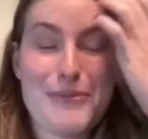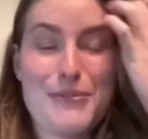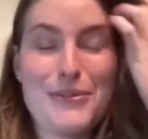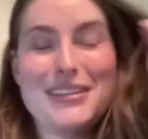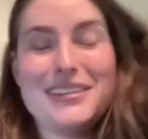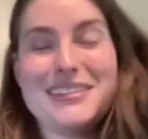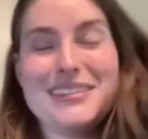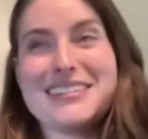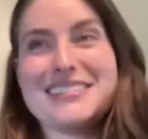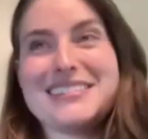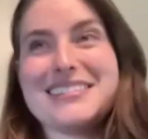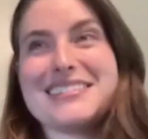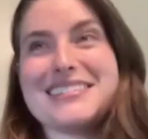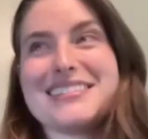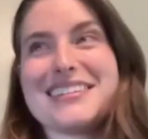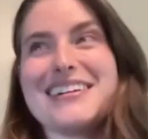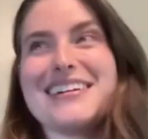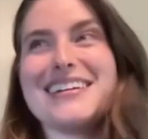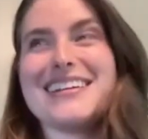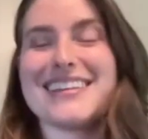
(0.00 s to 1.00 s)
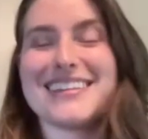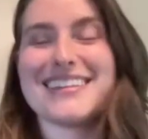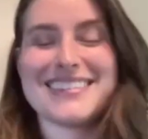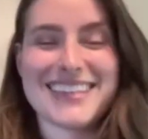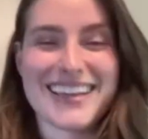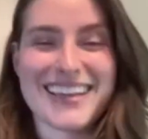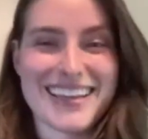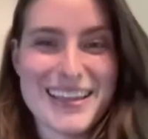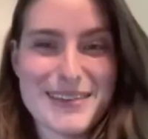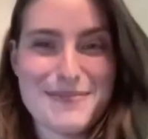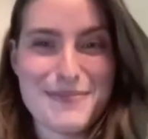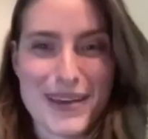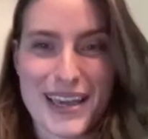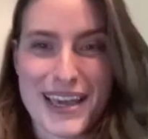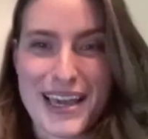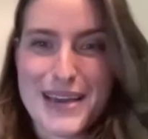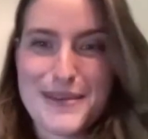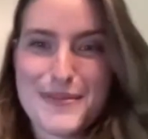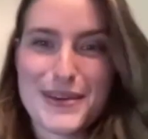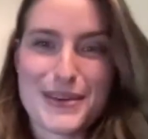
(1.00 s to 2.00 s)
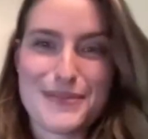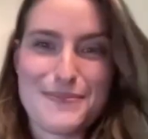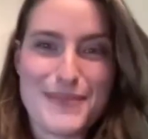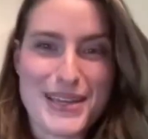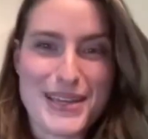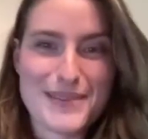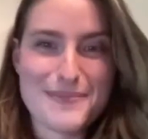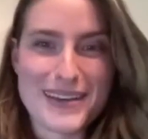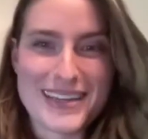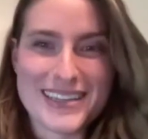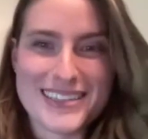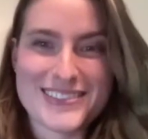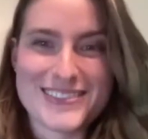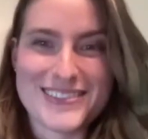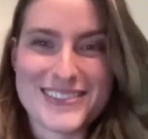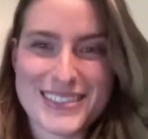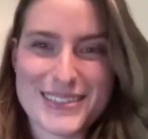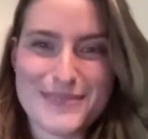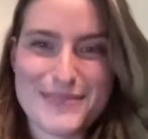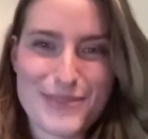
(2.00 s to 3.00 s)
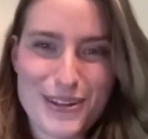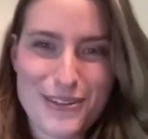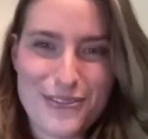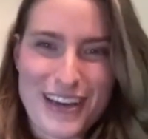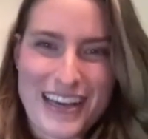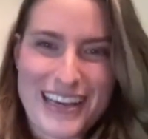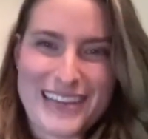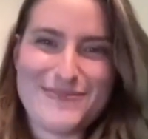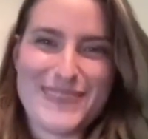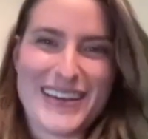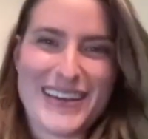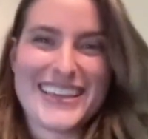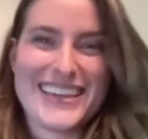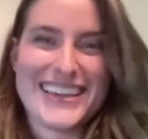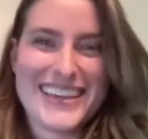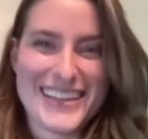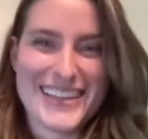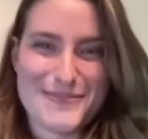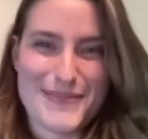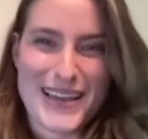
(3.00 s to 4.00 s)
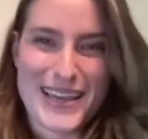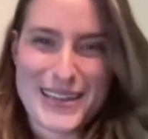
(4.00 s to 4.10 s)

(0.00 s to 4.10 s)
wouldn't necessarily say that my hammock minimized or simplified my kit. It made